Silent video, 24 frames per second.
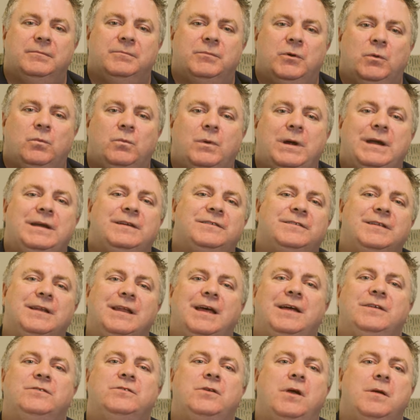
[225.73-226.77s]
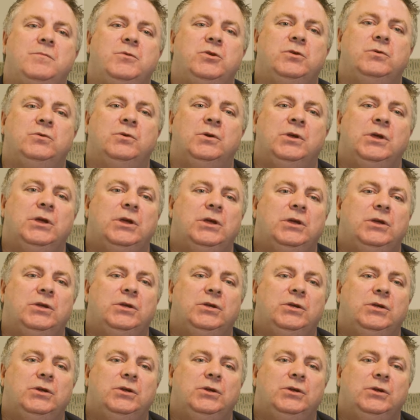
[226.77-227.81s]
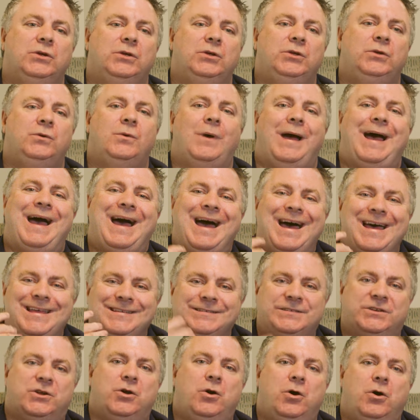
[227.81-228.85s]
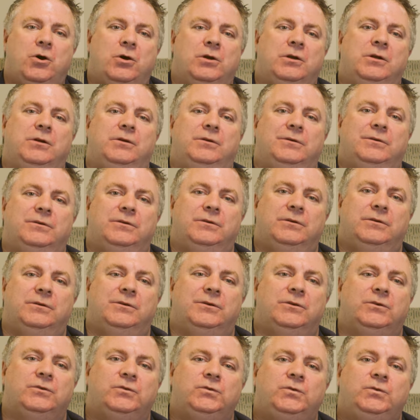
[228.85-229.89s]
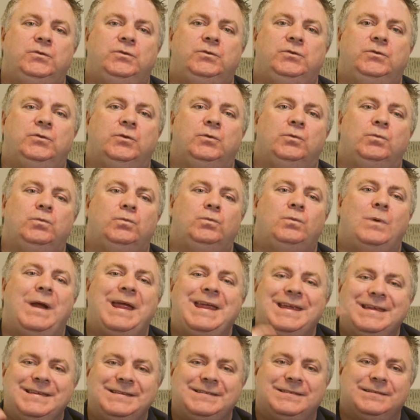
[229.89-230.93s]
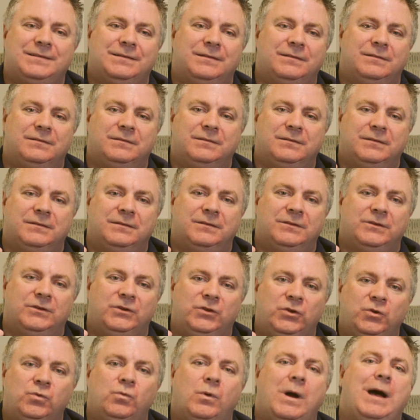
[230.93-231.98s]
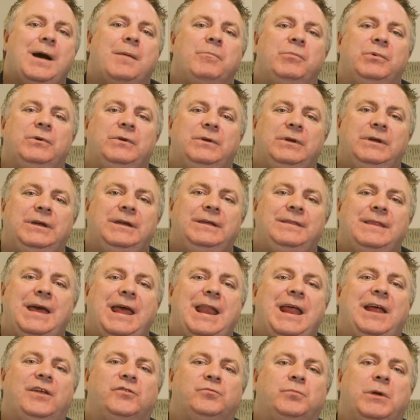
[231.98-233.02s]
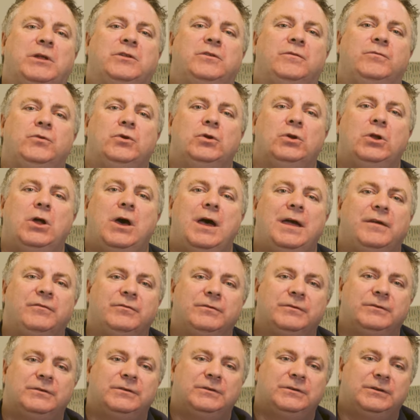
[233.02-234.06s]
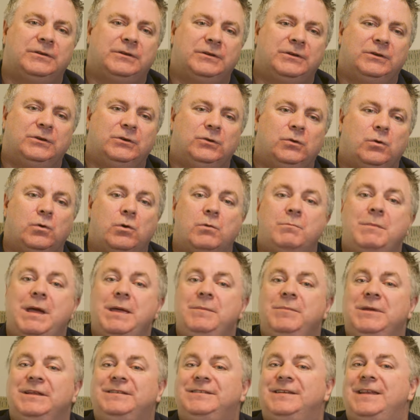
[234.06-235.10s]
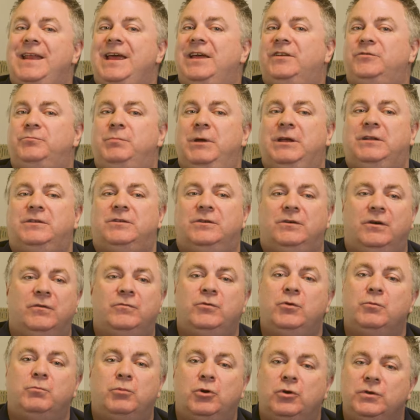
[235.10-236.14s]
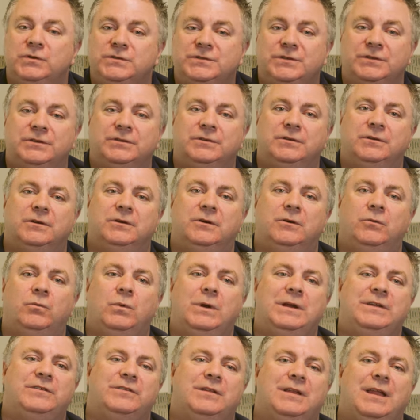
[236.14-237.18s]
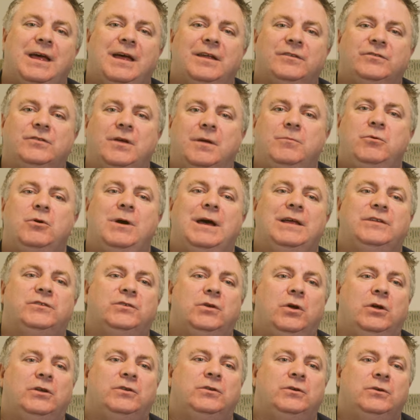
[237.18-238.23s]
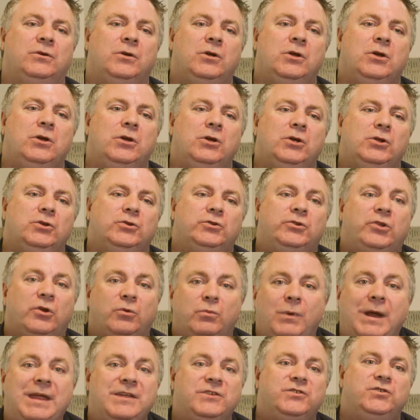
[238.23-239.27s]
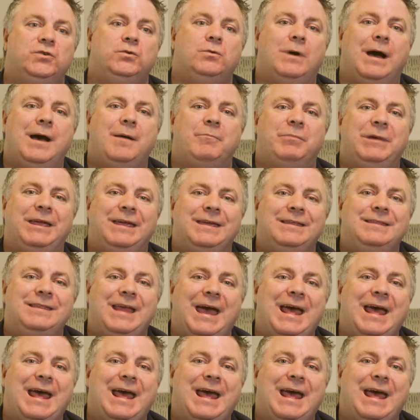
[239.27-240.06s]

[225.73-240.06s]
But when is the last time you, you asked God to raise you up? in that aspect of your life. Or maybe it's an aspect of your person. When is the last time you asked God to, to raise you up in